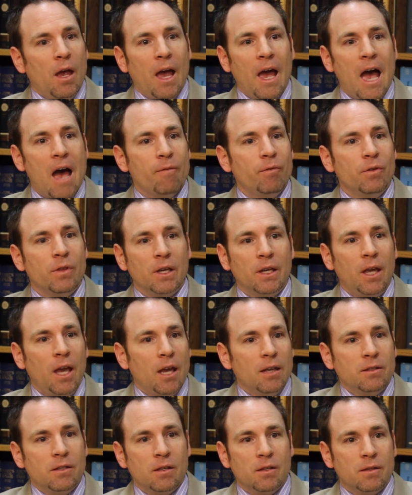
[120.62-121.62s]
half of the
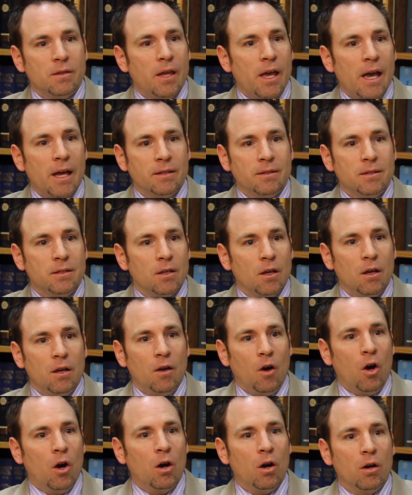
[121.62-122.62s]
cases that
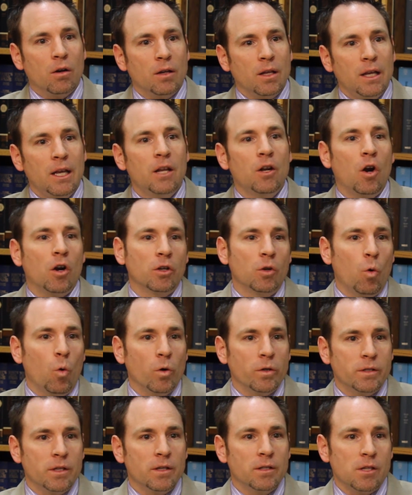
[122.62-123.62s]
are in our
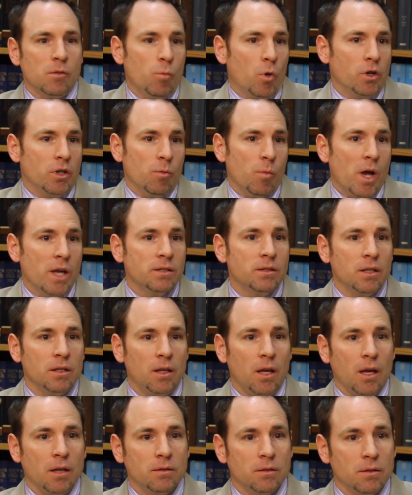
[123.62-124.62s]
court system are domestic
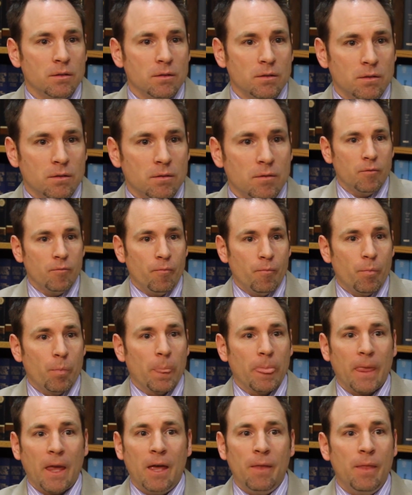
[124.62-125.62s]
cases.
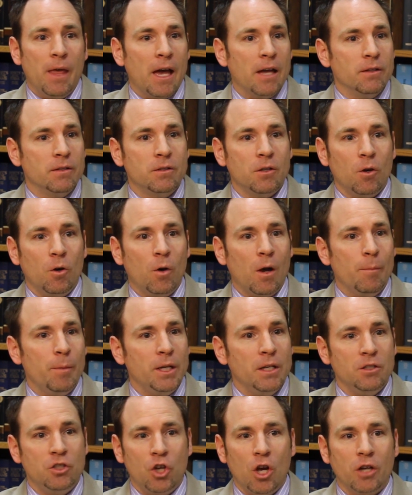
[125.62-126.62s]
And that, so I
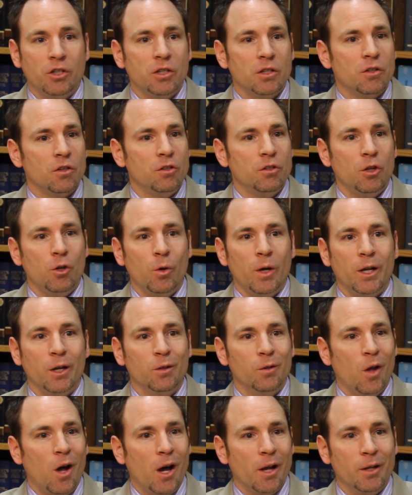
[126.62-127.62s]
mean, judges are doing
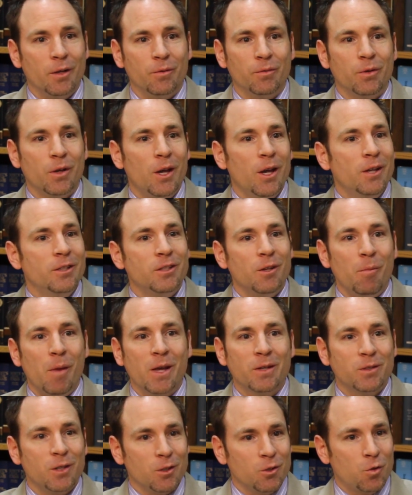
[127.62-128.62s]
a lot of
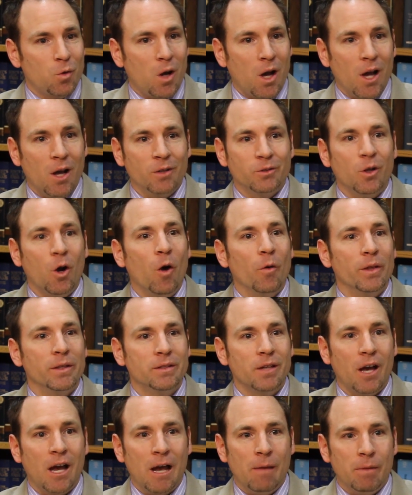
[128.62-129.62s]
domestic trials all the
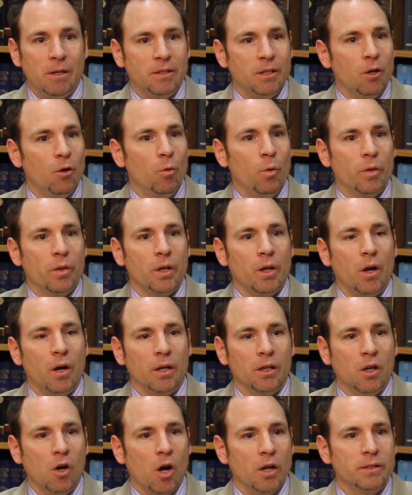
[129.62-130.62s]
time. They deal with it
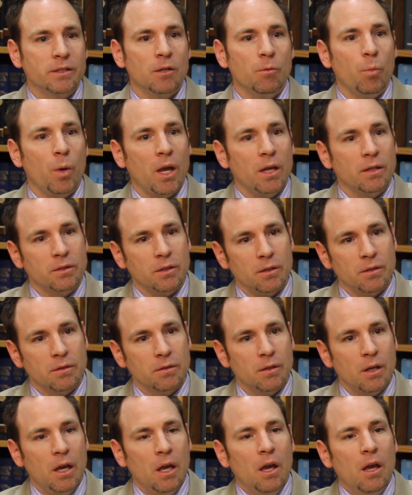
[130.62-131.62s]
on a constant
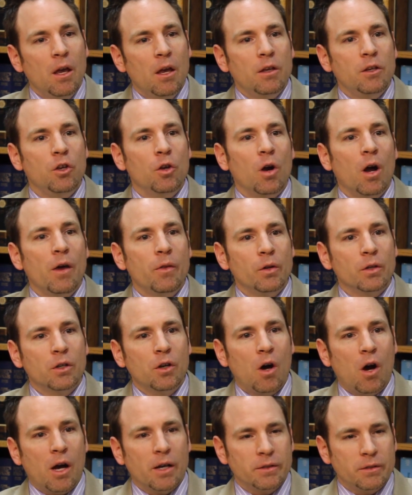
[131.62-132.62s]
basis. Your other
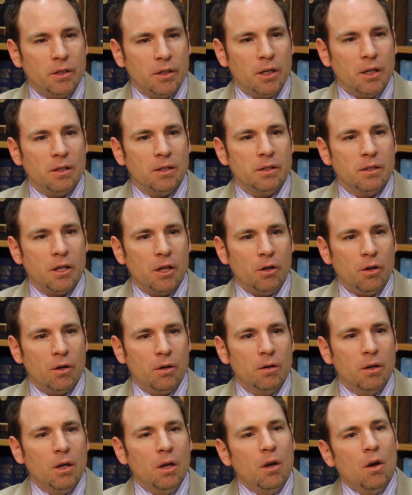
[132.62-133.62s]
costs to consider